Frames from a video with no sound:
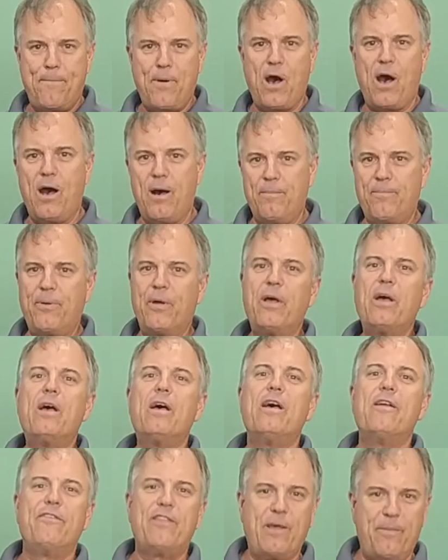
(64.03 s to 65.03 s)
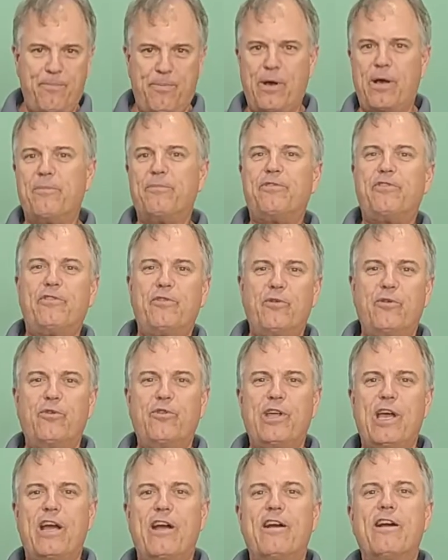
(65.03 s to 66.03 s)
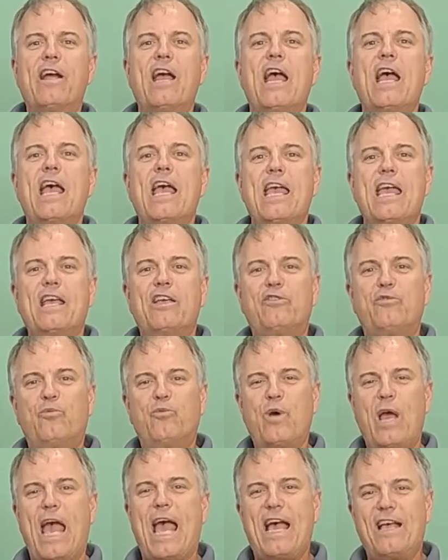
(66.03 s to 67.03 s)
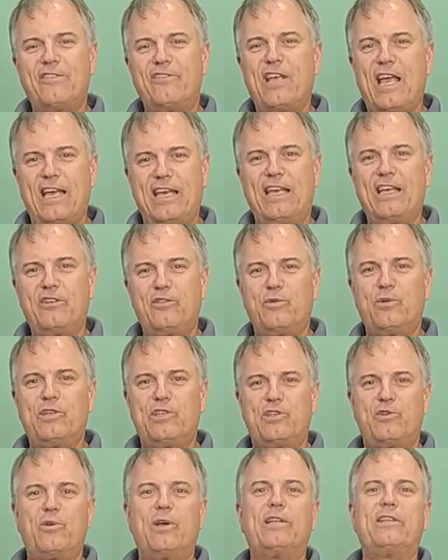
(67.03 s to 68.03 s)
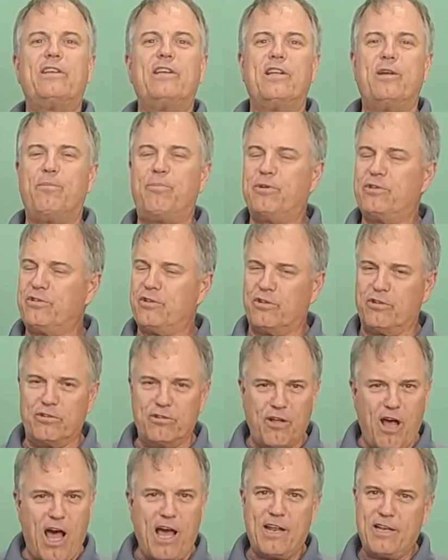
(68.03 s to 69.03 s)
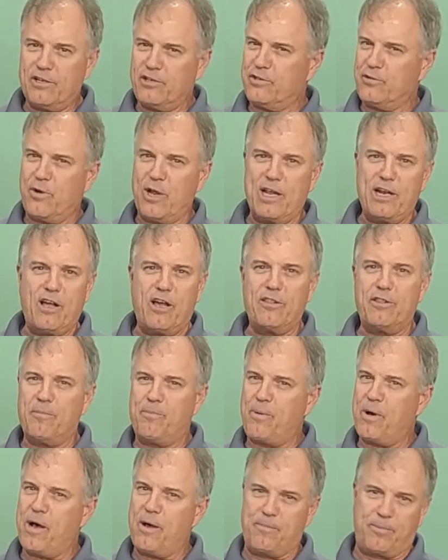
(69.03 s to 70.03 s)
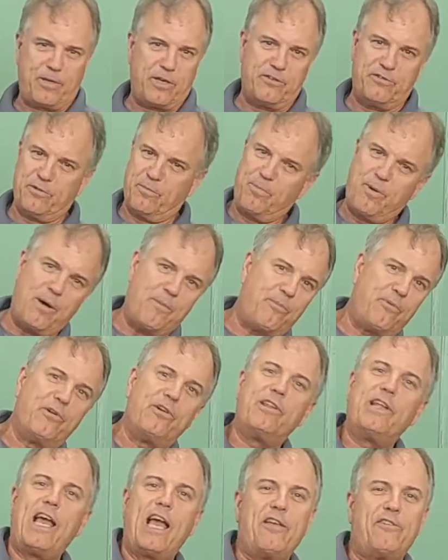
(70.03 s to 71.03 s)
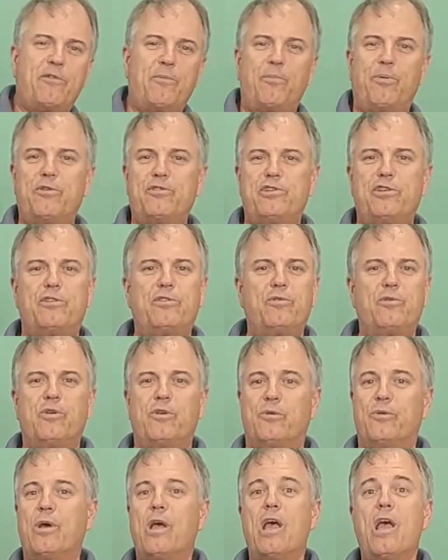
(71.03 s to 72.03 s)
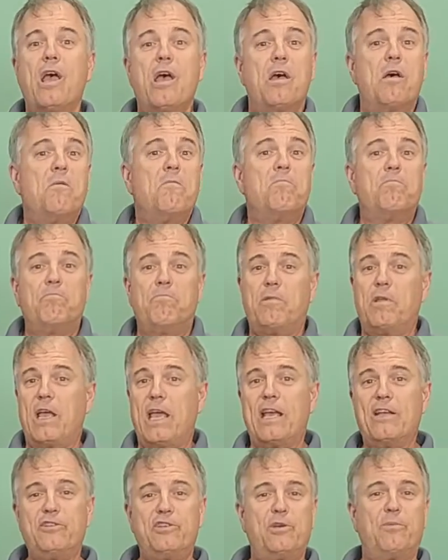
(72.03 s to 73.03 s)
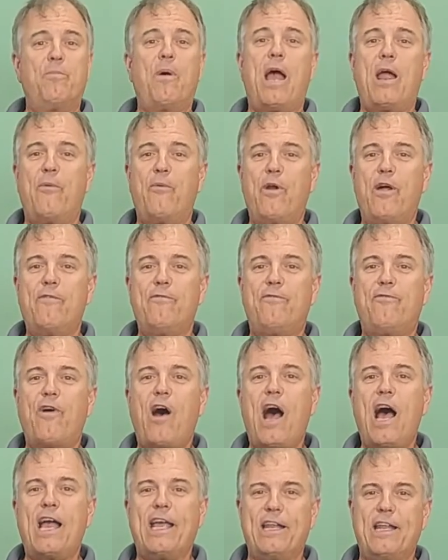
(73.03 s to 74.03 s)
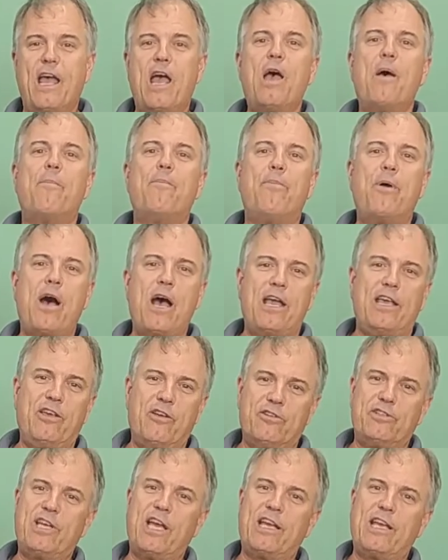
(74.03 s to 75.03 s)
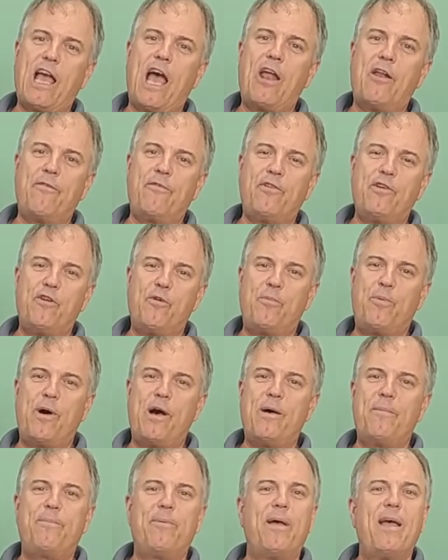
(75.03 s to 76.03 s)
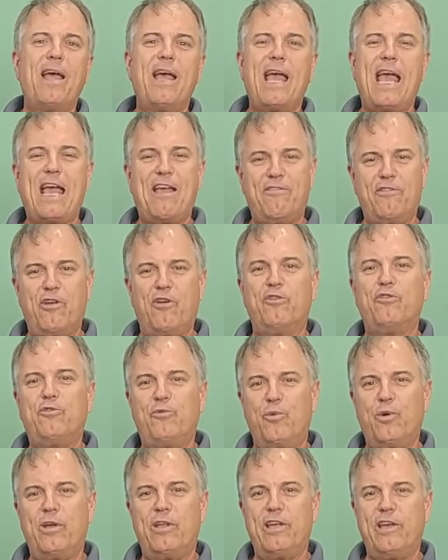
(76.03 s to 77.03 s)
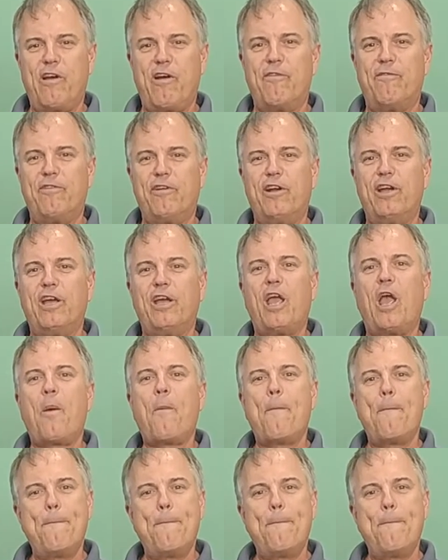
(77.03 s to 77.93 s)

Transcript: pump that pumps through there, is as that gets restricted, it puts a lot of strain on the pump because the pump really has to push it through. Engine might run fine, but you'll take out a fuel pump and those really aren't very,